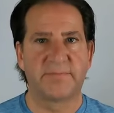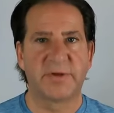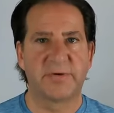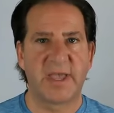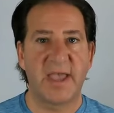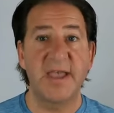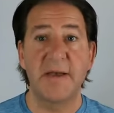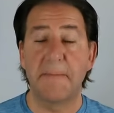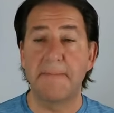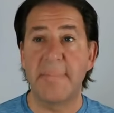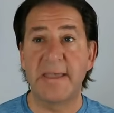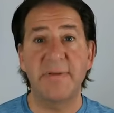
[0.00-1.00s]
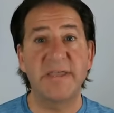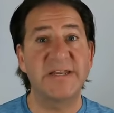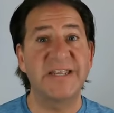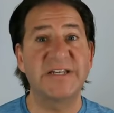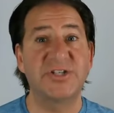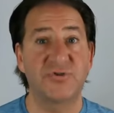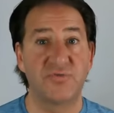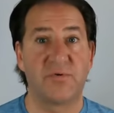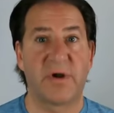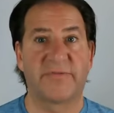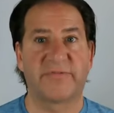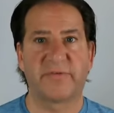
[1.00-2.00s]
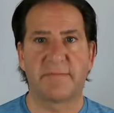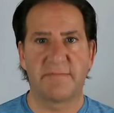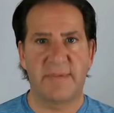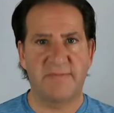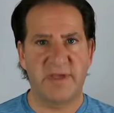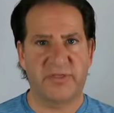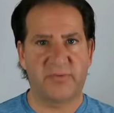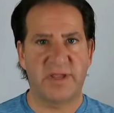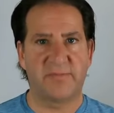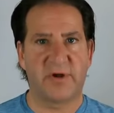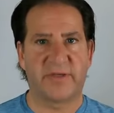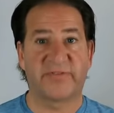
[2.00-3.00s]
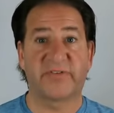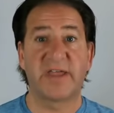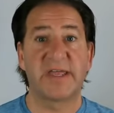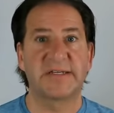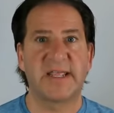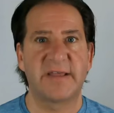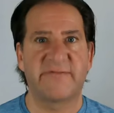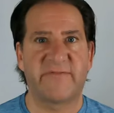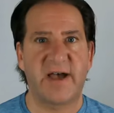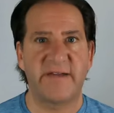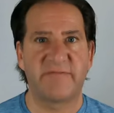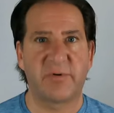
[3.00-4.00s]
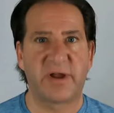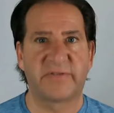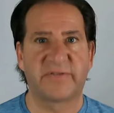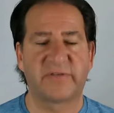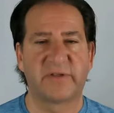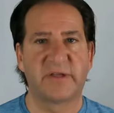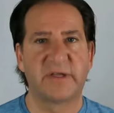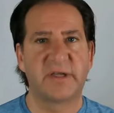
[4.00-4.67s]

Okay? Maybe you need two breaths, maybe three breaths. Take five breaths.